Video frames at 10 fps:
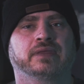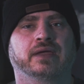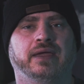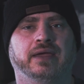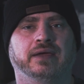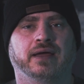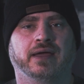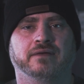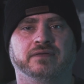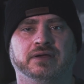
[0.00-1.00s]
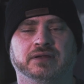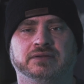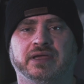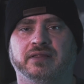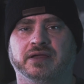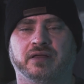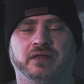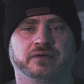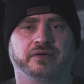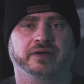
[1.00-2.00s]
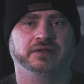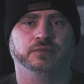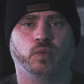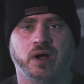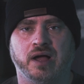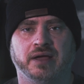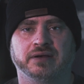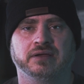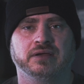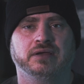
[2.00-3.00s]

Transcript: And I have a daylight color corrected wand.